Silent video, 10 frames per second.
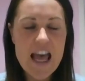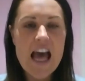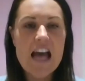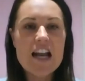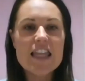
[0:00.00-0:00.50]

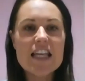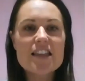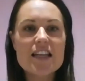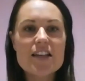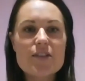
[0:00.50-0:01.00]
and i think
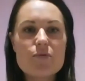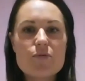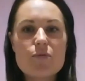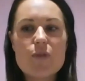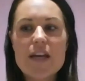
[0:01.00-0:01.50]
that
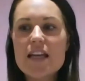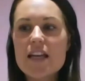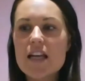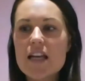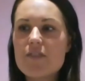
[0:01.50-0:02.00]
we
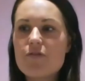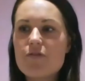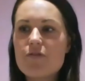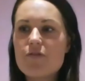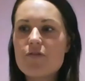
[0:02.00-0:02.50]
can
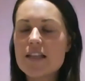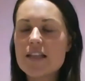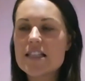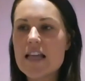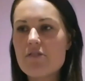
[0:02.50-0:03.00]
fall
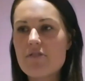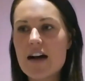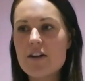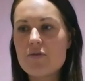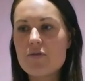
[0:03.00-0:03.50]
into that
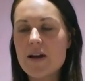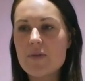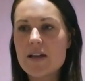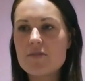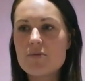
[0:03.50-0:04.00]
rut of where
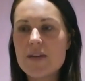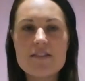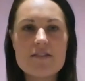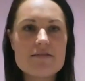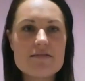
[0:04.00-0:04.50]
we we
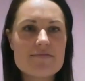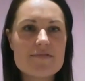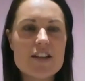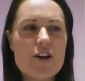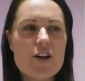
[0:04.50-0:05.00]
can you
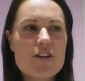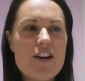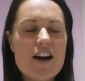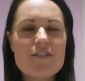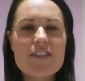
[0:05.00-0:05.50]
know
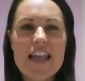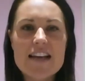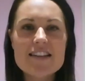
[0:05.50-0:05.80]
kind of let